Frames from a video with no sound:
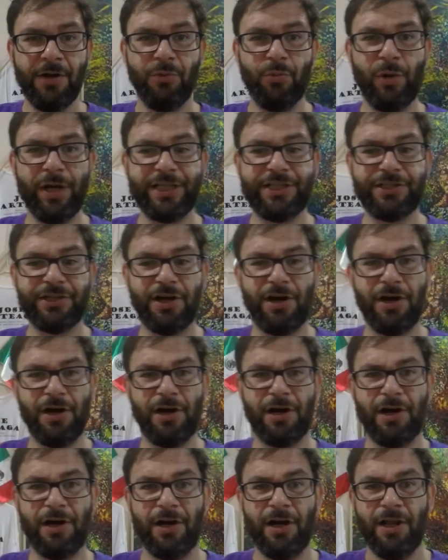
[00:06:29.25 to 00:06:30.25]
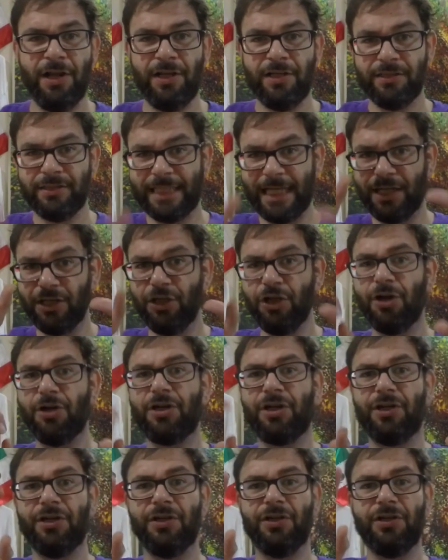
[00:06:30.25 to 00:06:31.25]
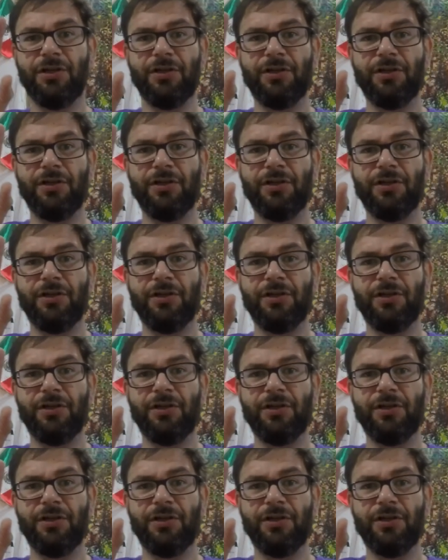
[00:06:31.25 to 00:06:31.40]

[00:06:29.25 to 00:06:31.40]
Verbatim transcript: which are that look